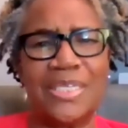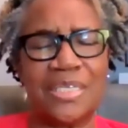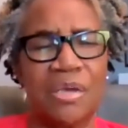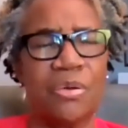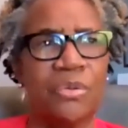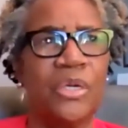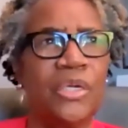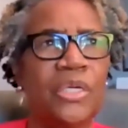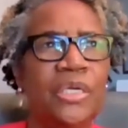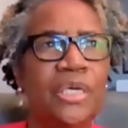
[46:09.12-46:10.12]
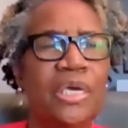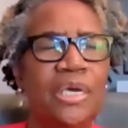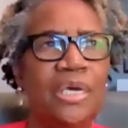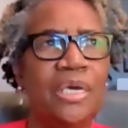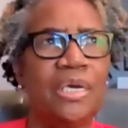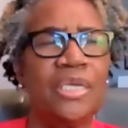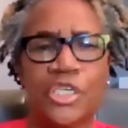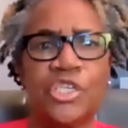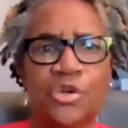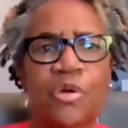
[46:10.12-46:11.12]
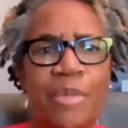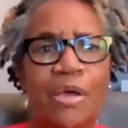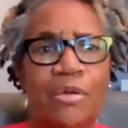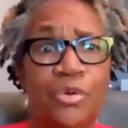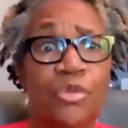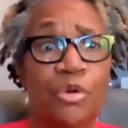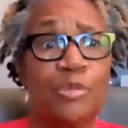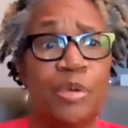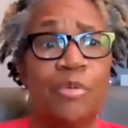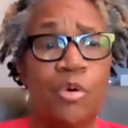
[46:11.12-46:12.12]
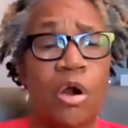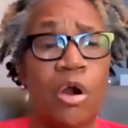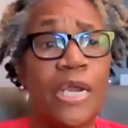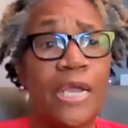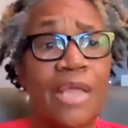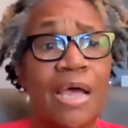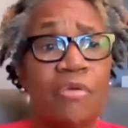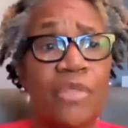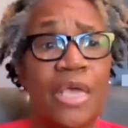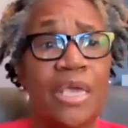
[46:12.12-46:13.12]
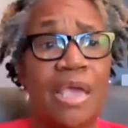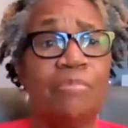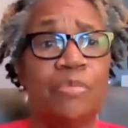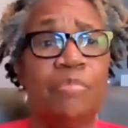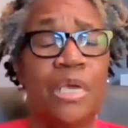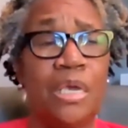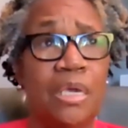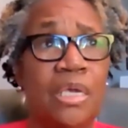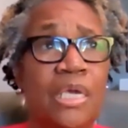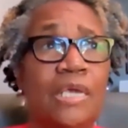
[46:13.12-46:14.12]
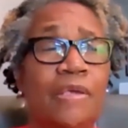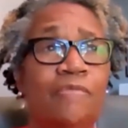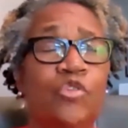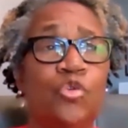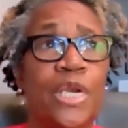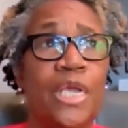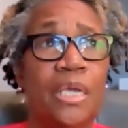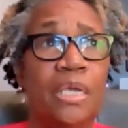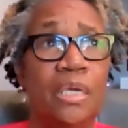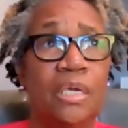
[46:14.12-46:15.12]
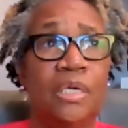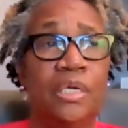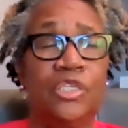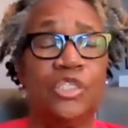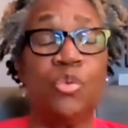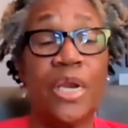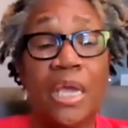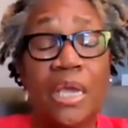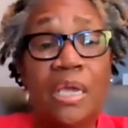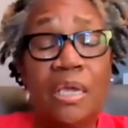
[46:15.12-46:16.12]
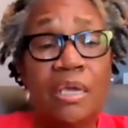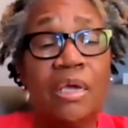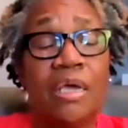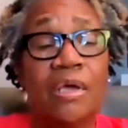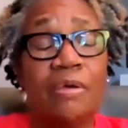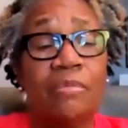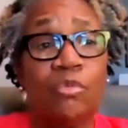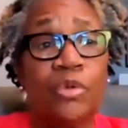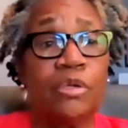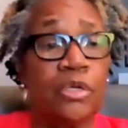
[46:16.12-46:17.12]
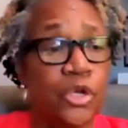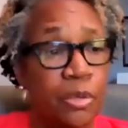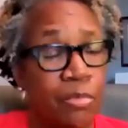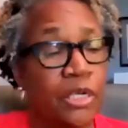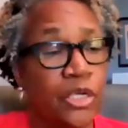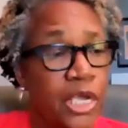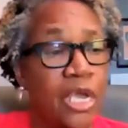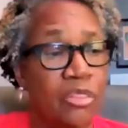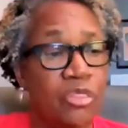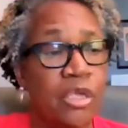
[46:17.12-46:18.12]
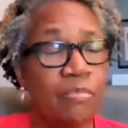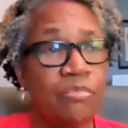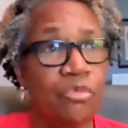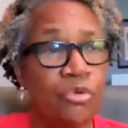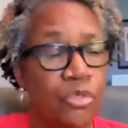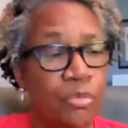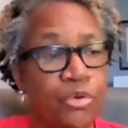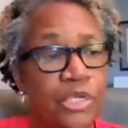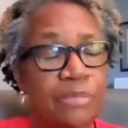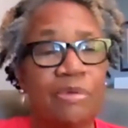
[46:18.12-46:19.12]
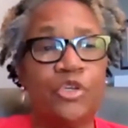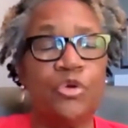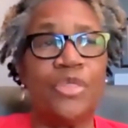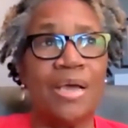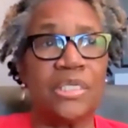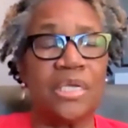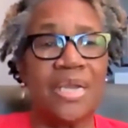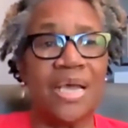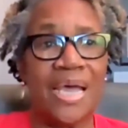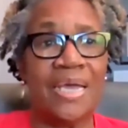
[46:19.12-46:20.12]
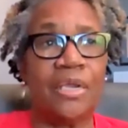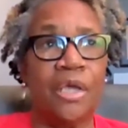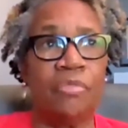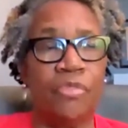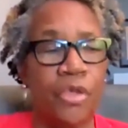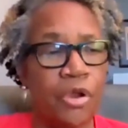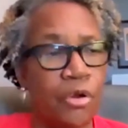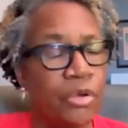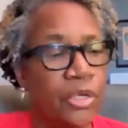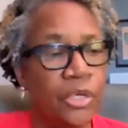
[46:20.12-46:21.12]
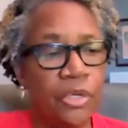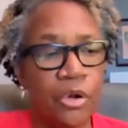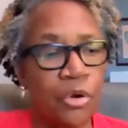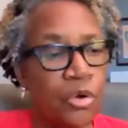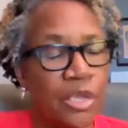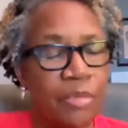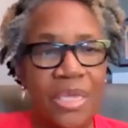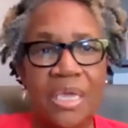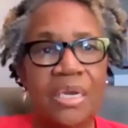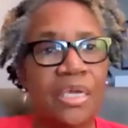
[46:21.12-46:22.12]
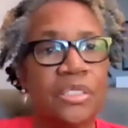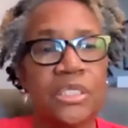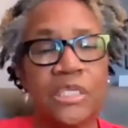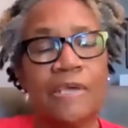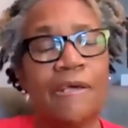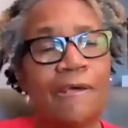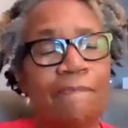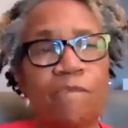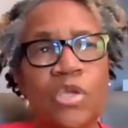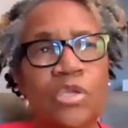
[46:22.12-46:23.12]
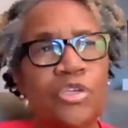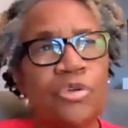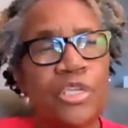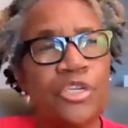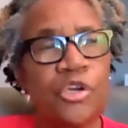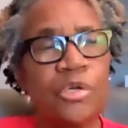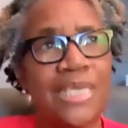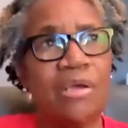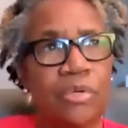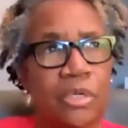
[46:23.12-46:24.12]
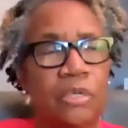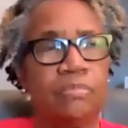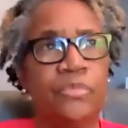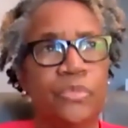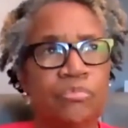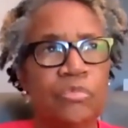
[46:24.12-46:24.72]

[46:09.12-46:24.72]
and so it's a story about who those people are and how they came to be in 2020 um, when look but looking at them through the prism of 2009 and their early beginnings um, it, t- it turns out um,